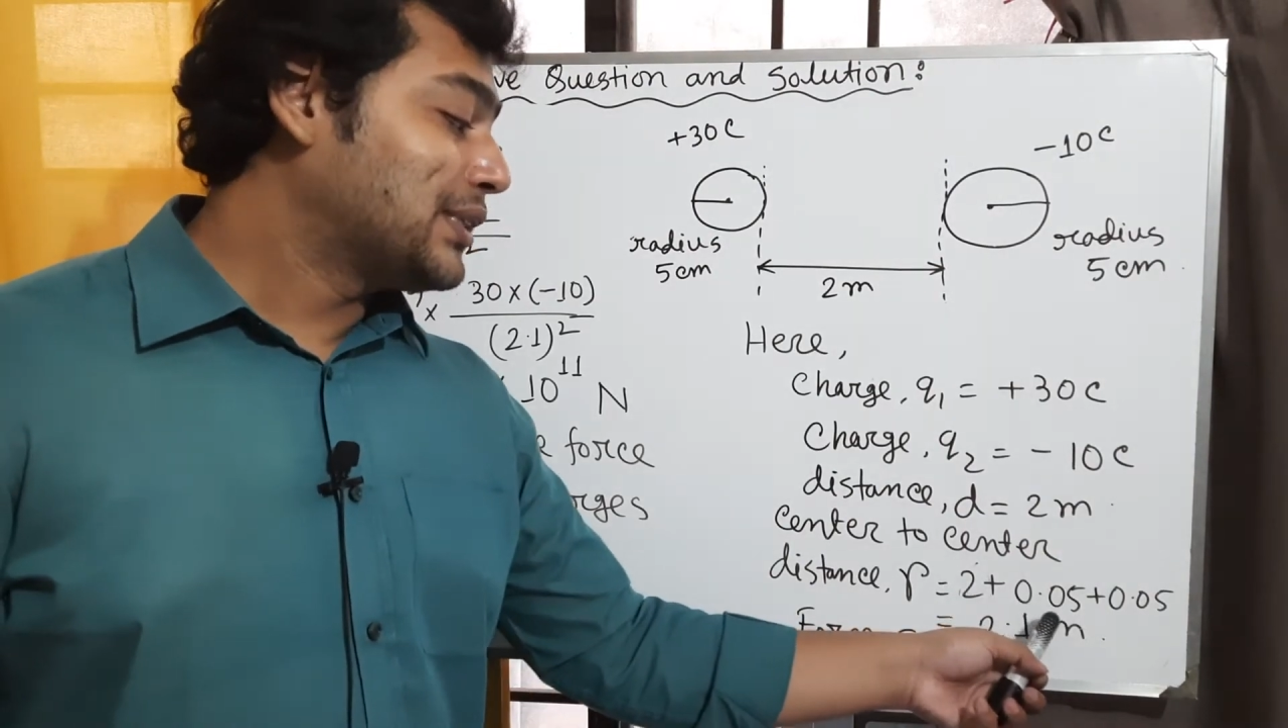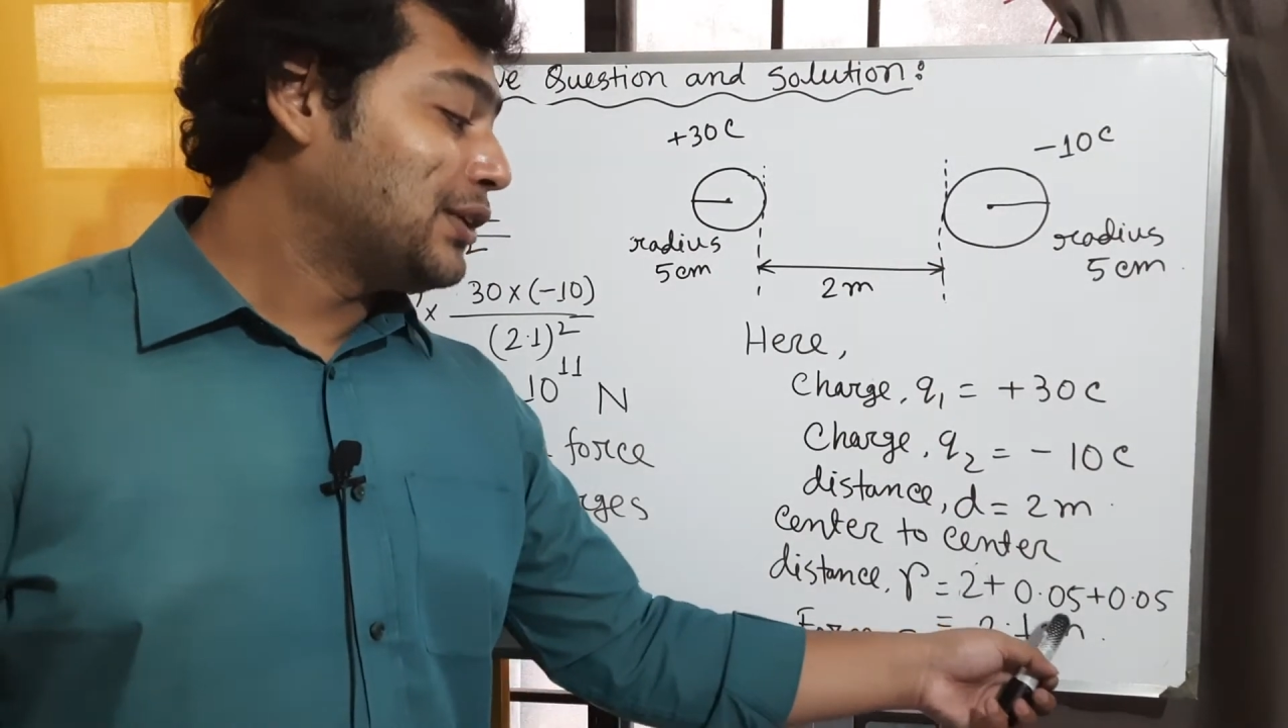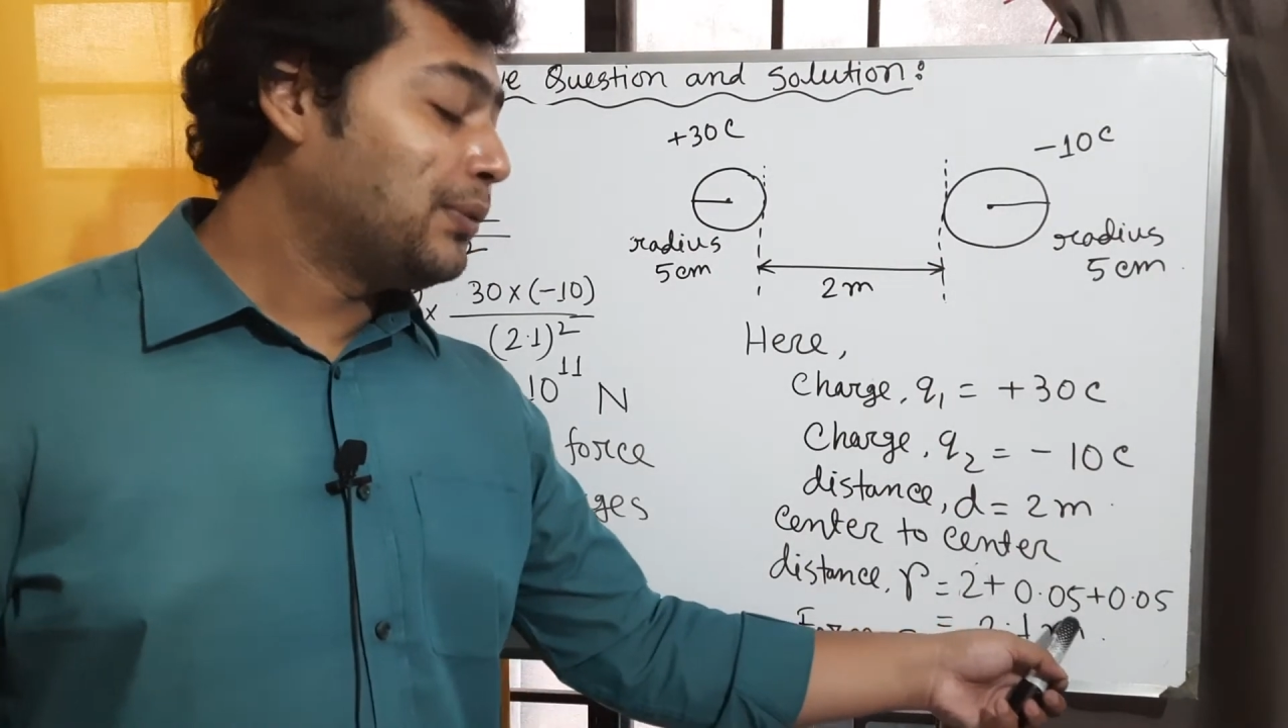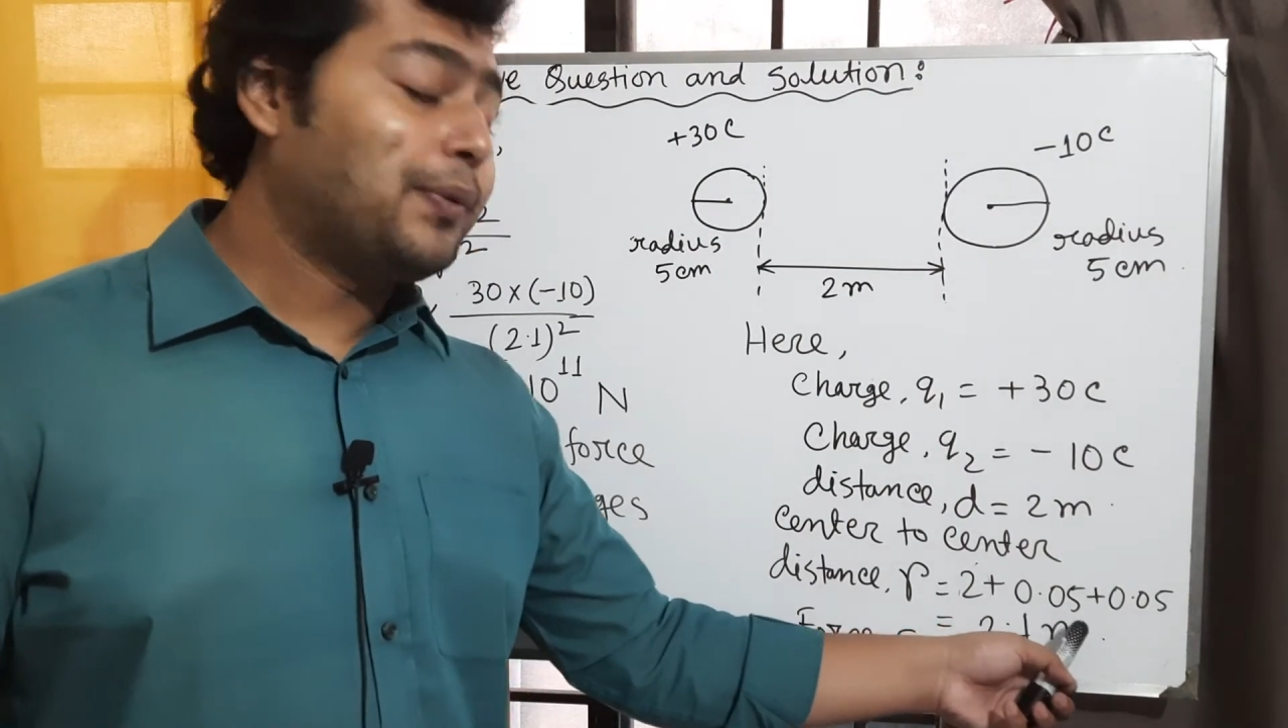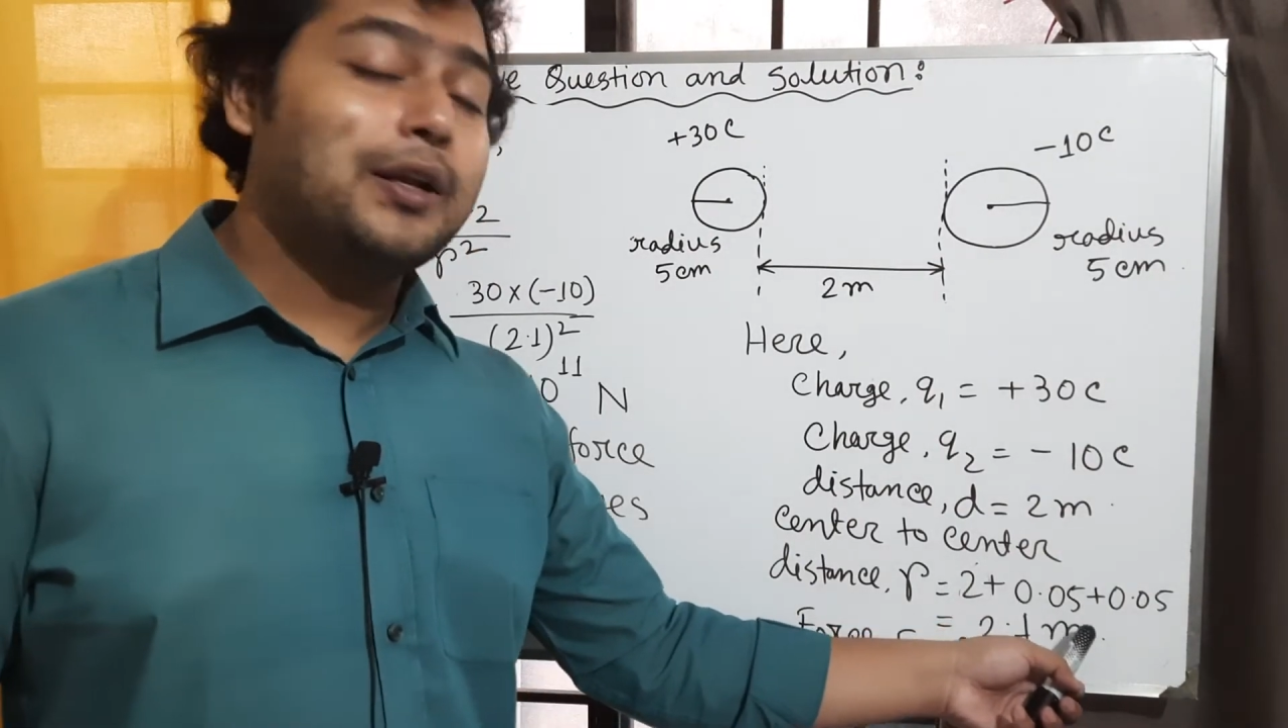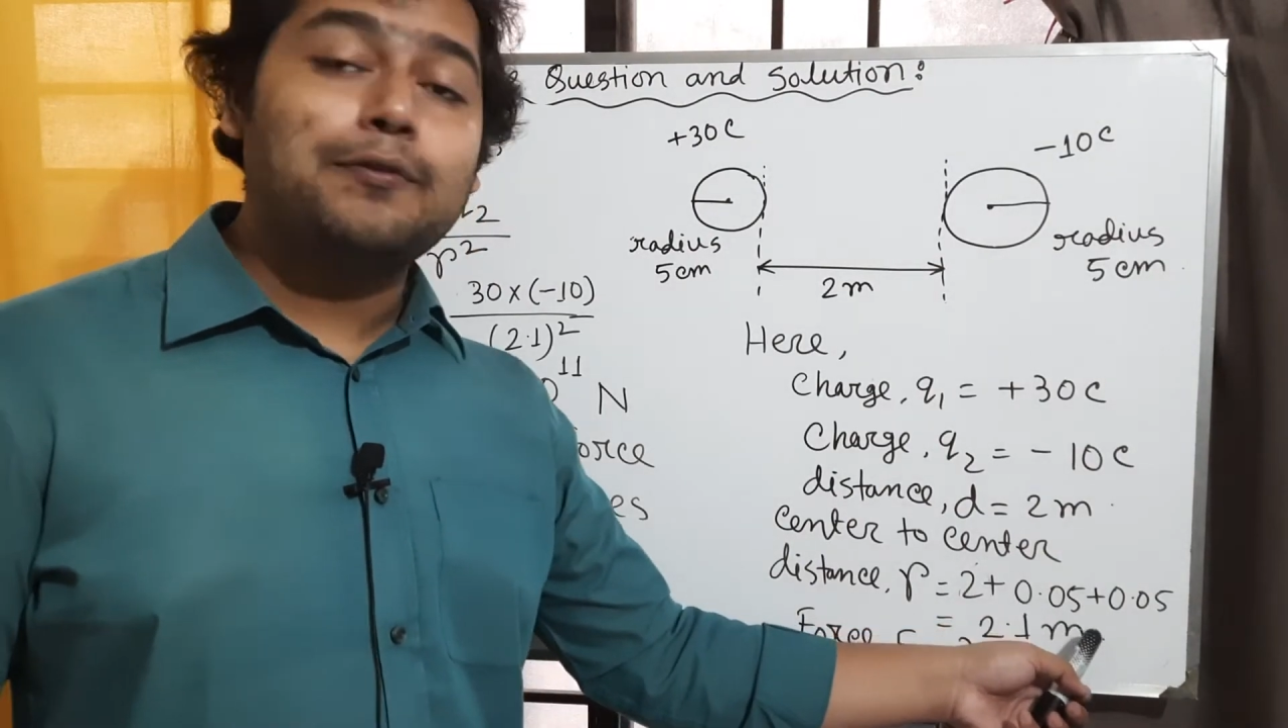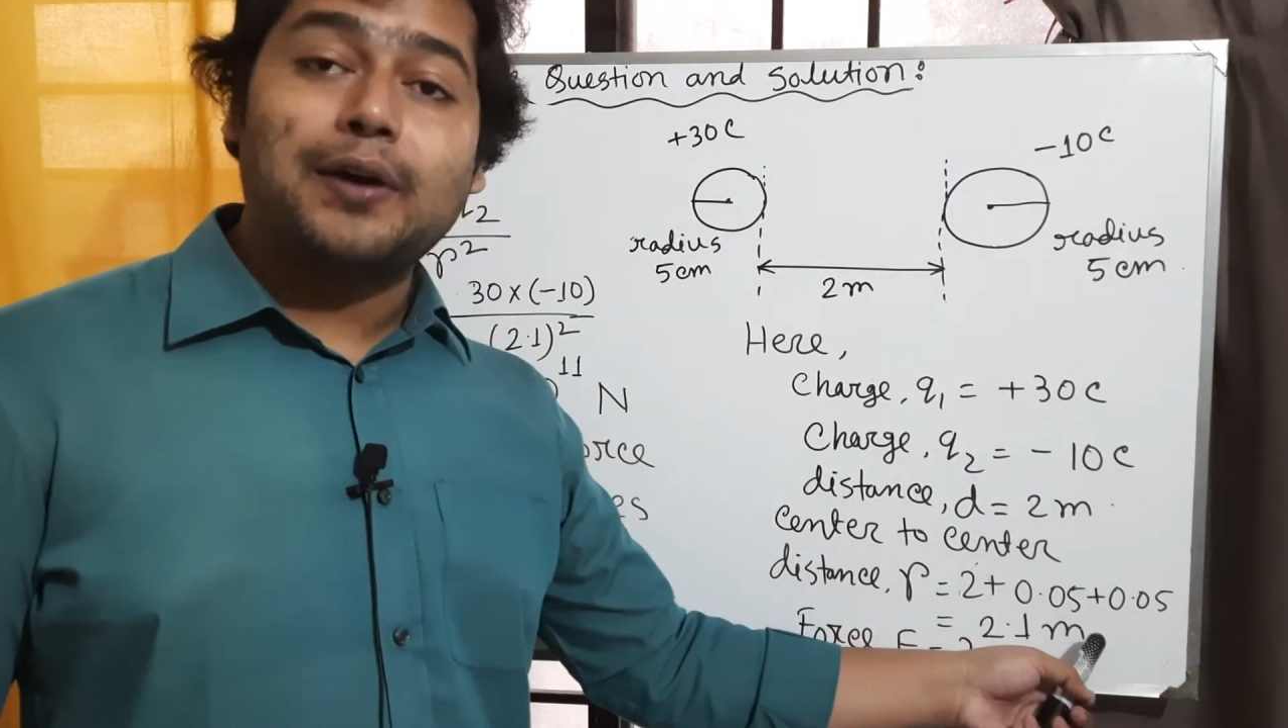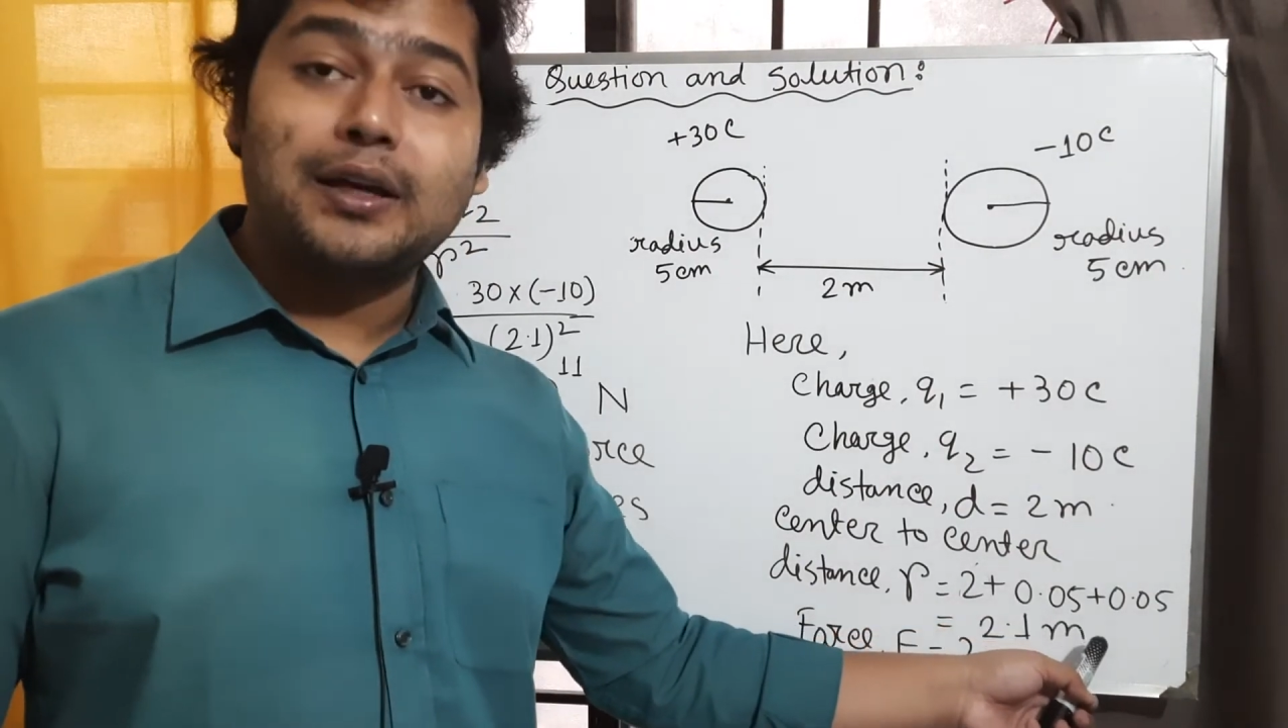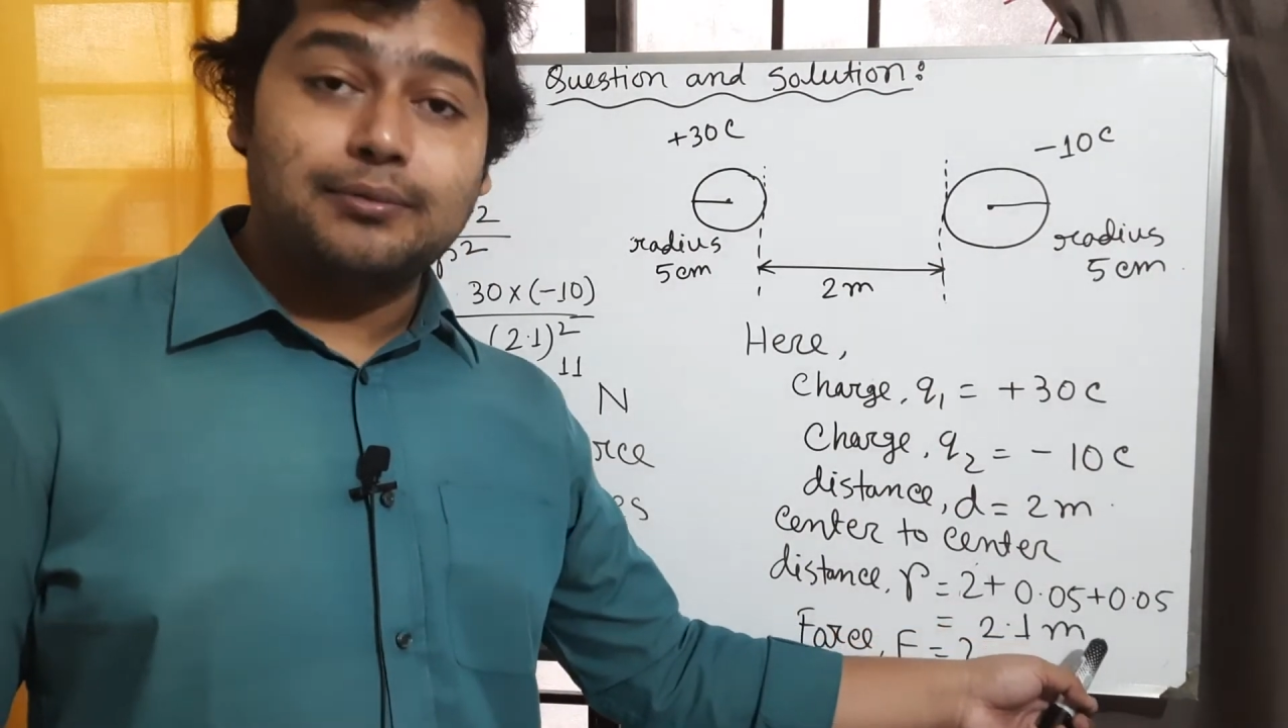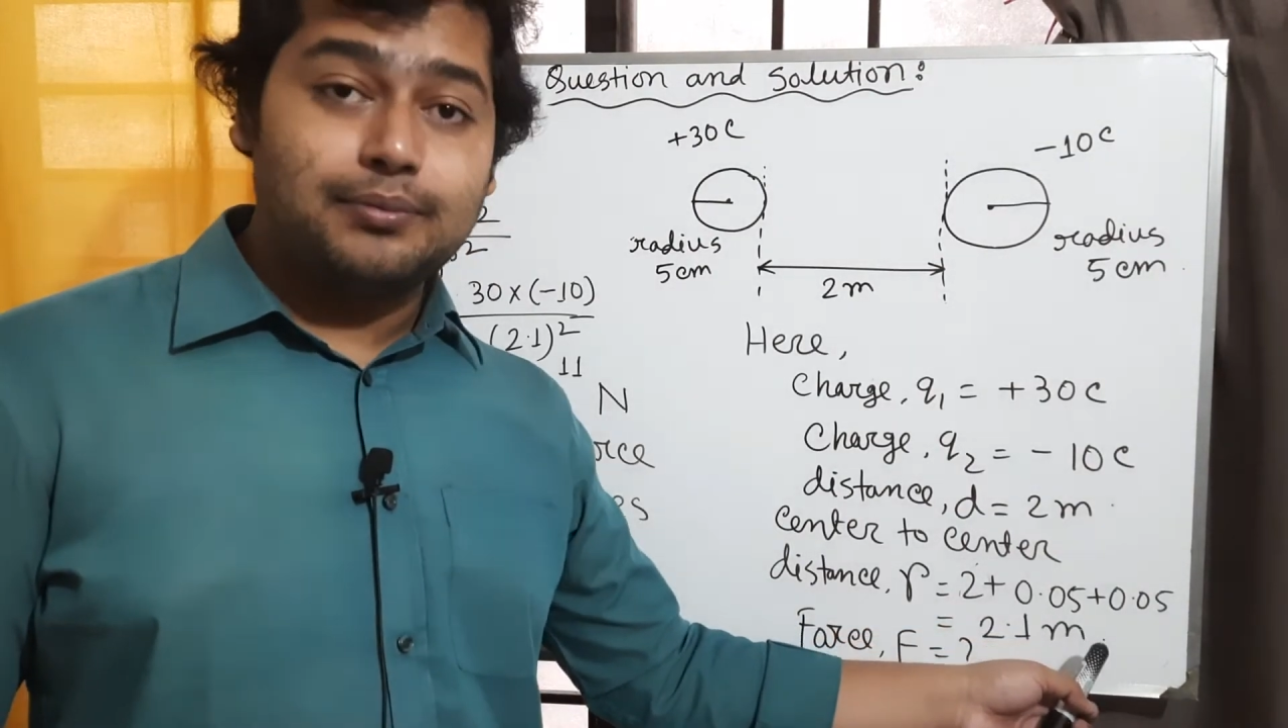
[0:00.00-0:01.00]

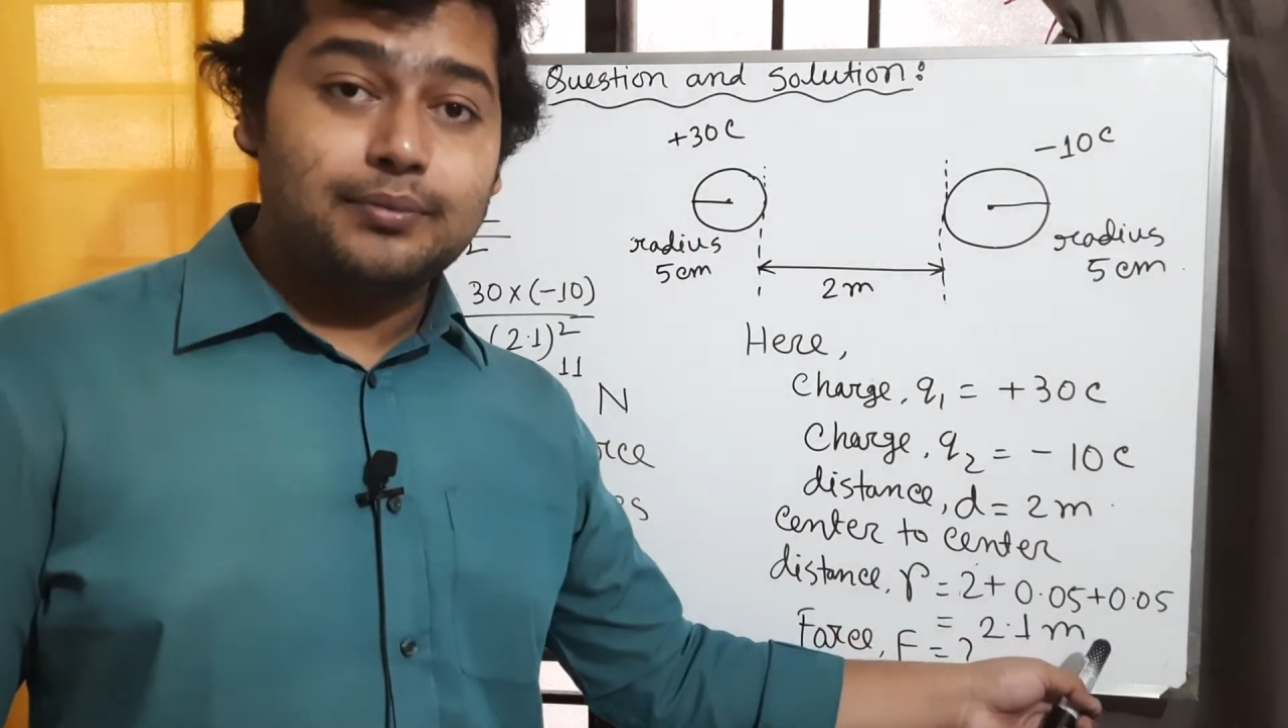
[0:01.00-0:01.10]
0.5